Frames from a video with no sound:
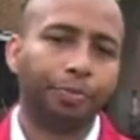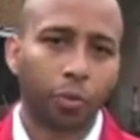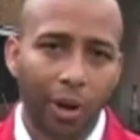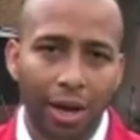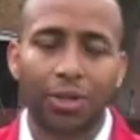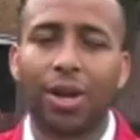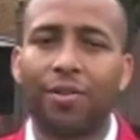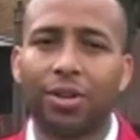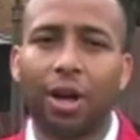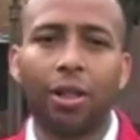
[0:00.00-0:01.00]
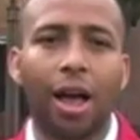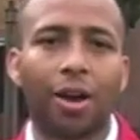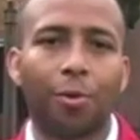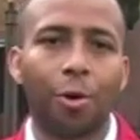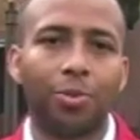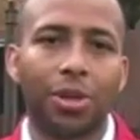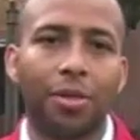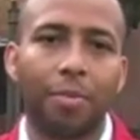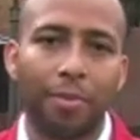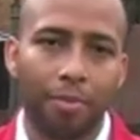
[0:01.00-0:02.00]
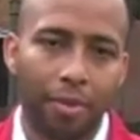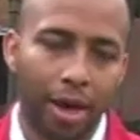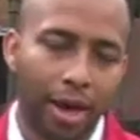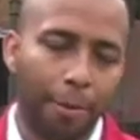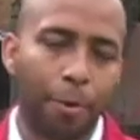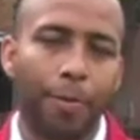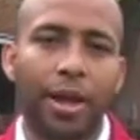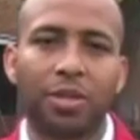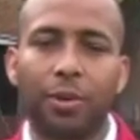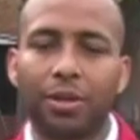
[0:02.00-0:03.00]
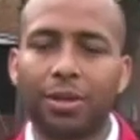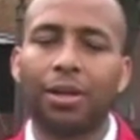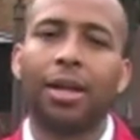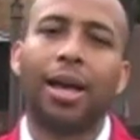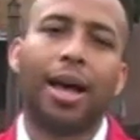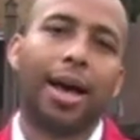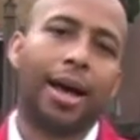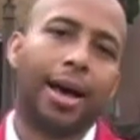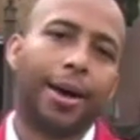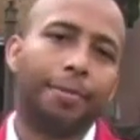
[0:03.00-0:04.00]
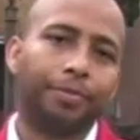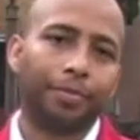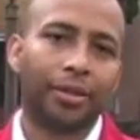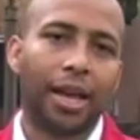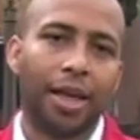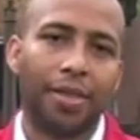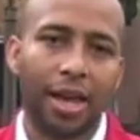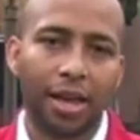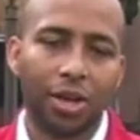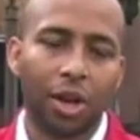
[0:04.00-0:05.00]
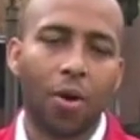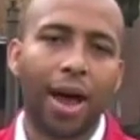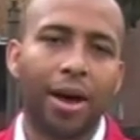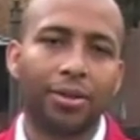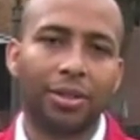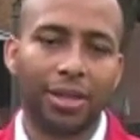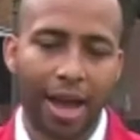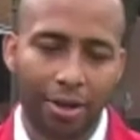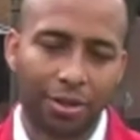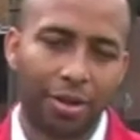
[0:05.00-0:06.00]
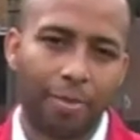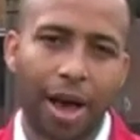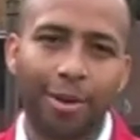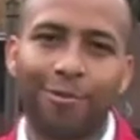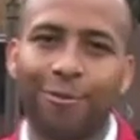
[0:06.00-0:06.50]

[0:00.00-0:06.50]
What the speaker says: We also have adult locker rooms on the upper basement, and then you go out down to the bottom